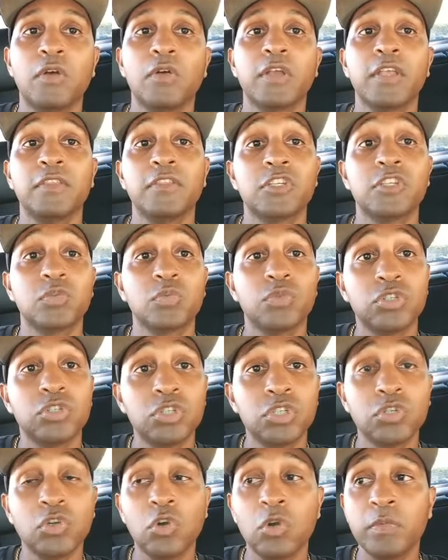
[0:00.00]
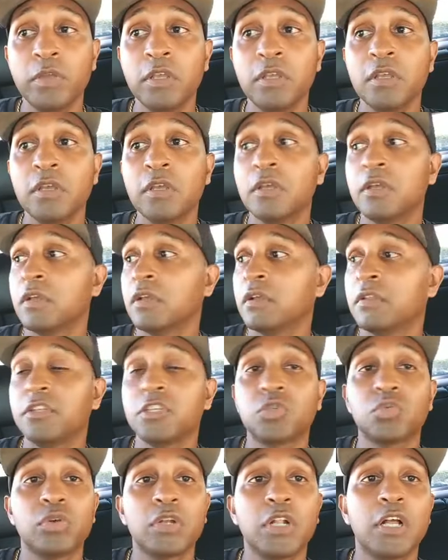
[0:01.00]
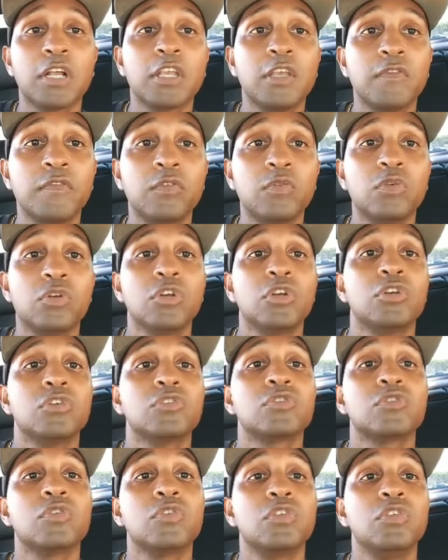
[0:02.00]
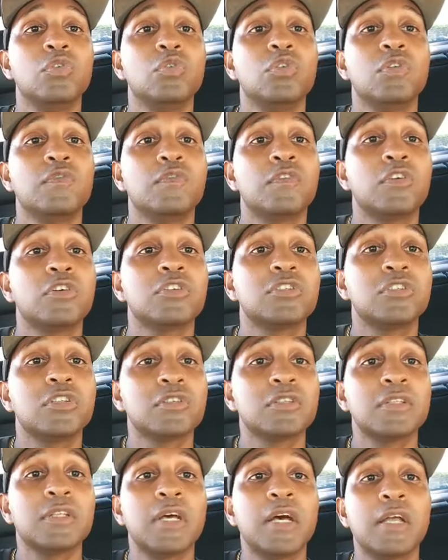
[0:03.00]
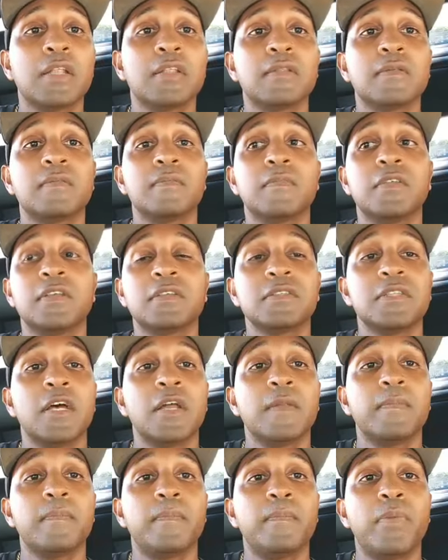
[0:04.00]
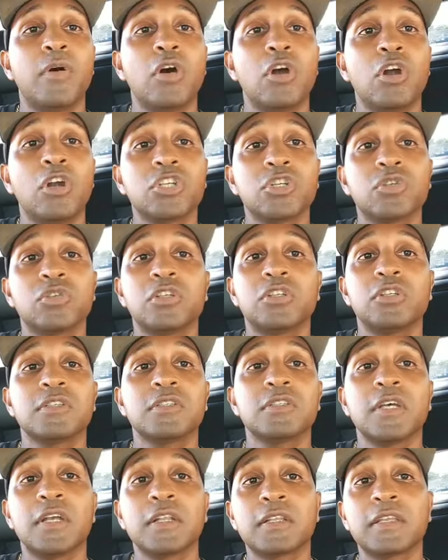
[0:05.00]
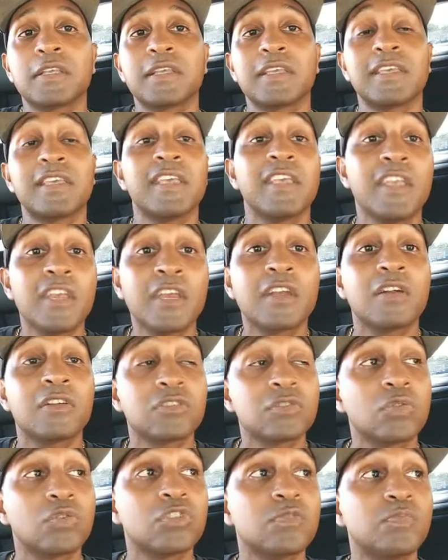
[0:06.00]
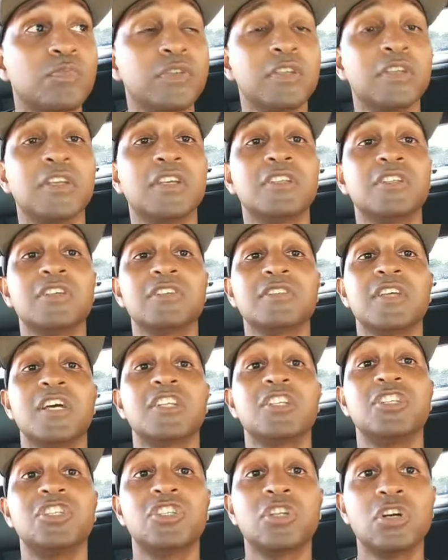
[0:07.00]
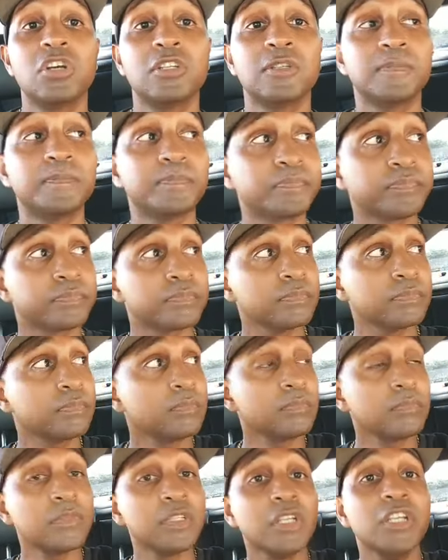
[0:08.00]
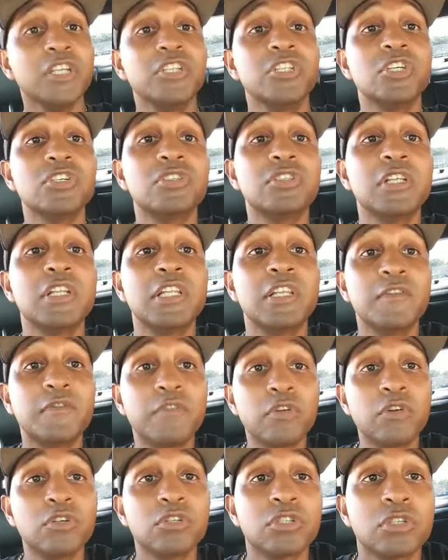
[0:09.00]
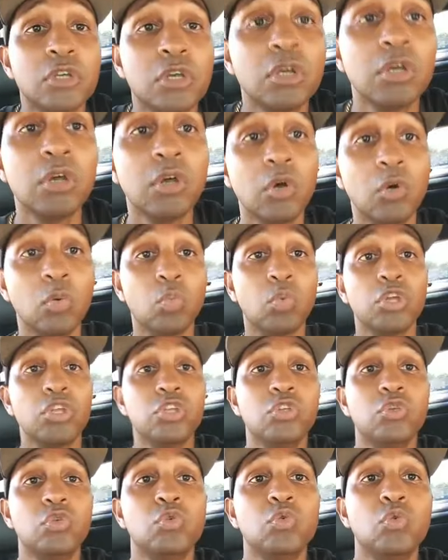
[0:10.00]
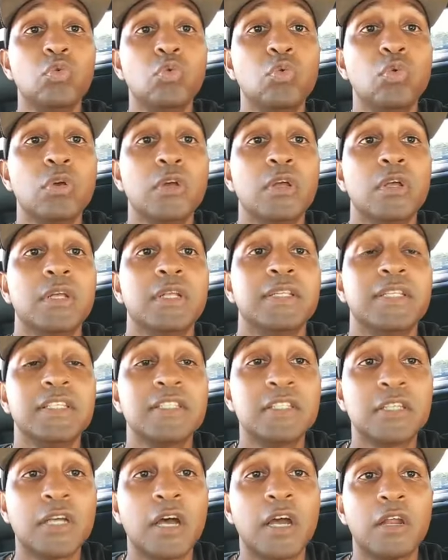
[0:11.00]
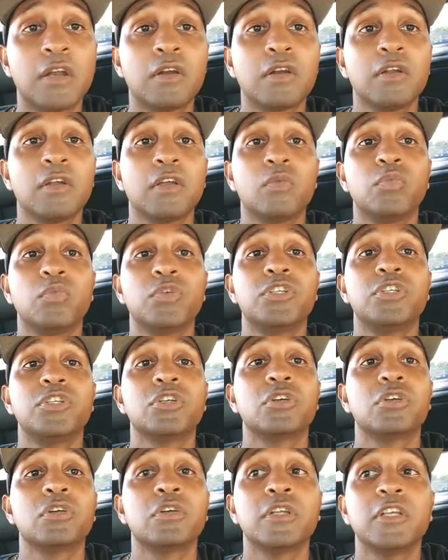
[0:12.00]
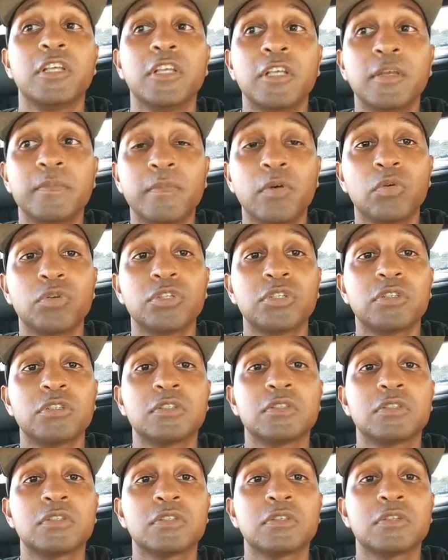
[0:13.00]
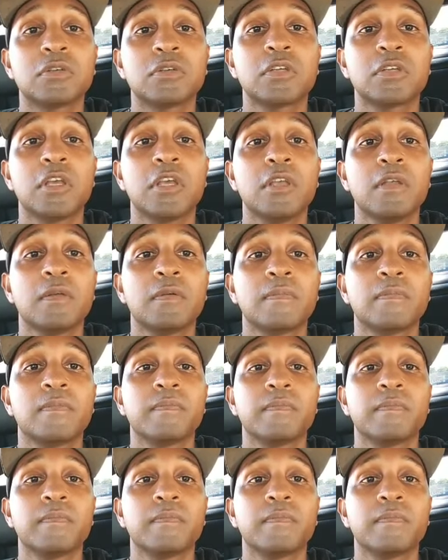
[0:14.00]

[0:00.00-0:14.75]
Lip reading: Okay, this is what you're showing me, this is what I'll give you. So the universe is not partial, it does not care, so to speak. It does not judge. It just delivers what you desire with your emotions, okay?